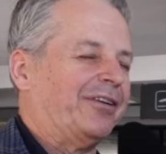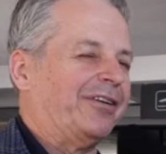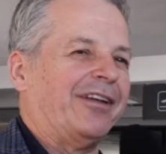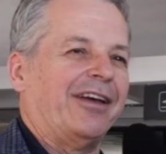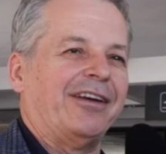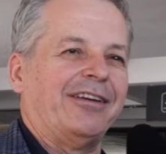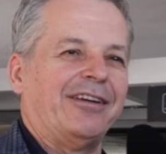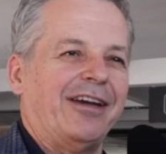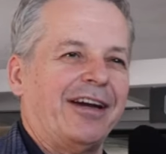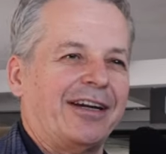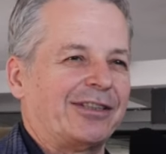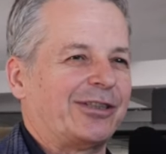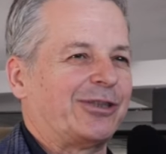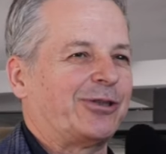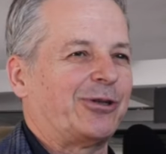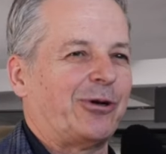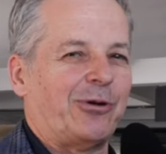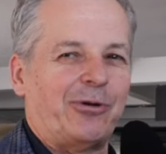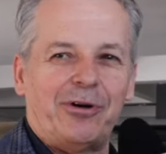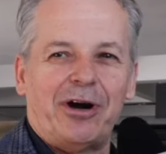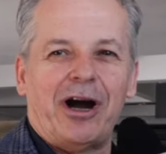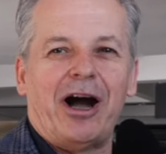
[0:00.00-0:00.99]
They are
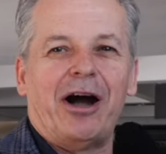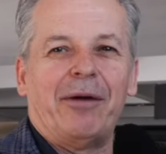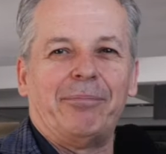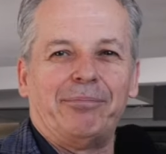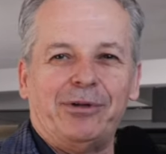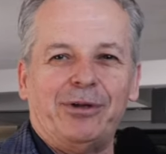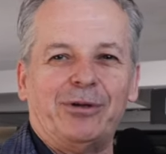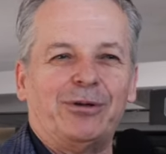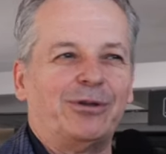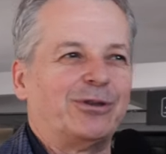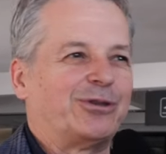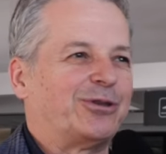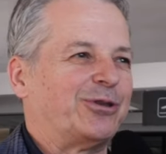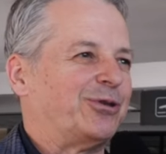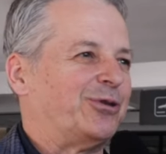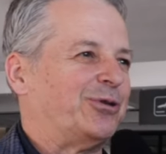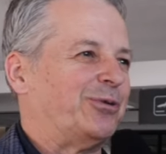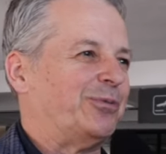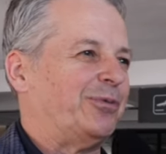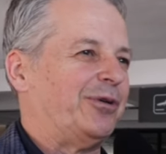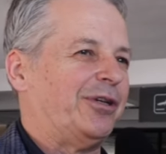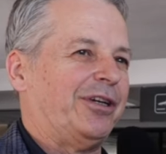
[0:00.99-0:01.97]
so happy also
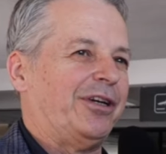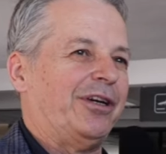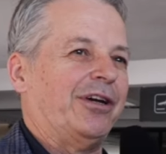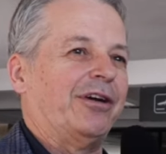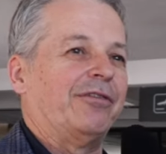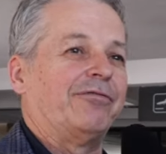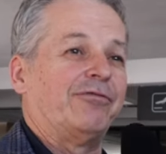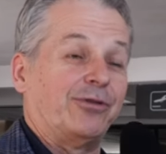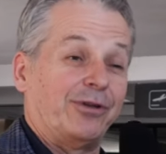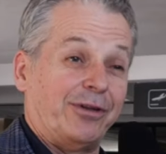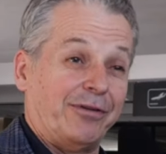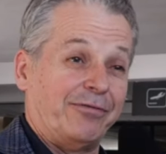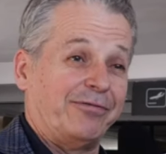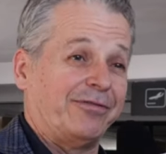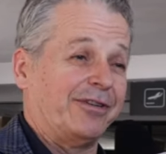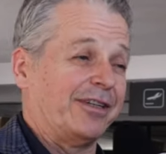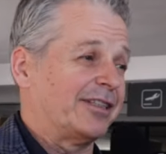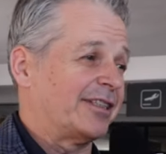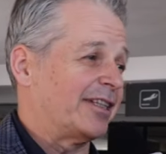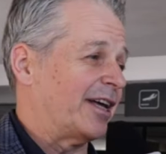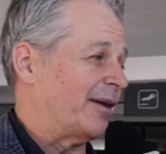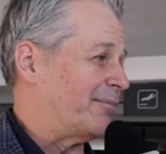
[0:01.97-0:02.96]
to be here for the
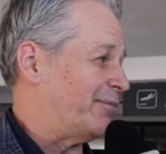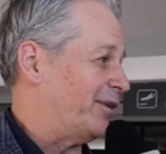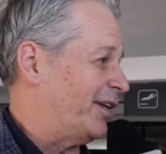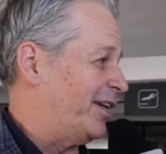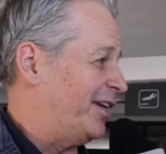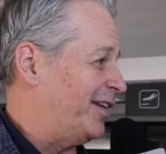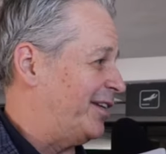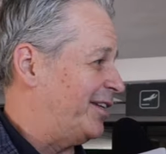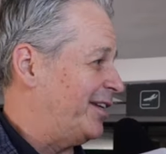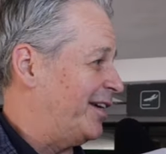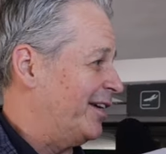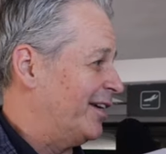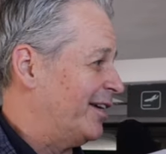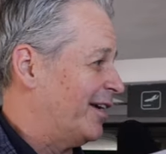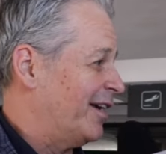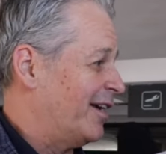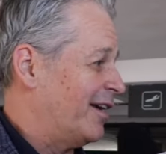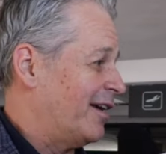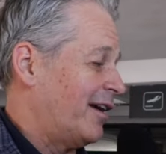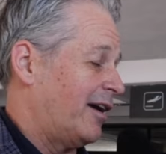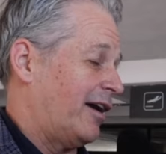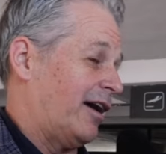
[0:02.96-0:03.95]
first time in India, mm-hmm.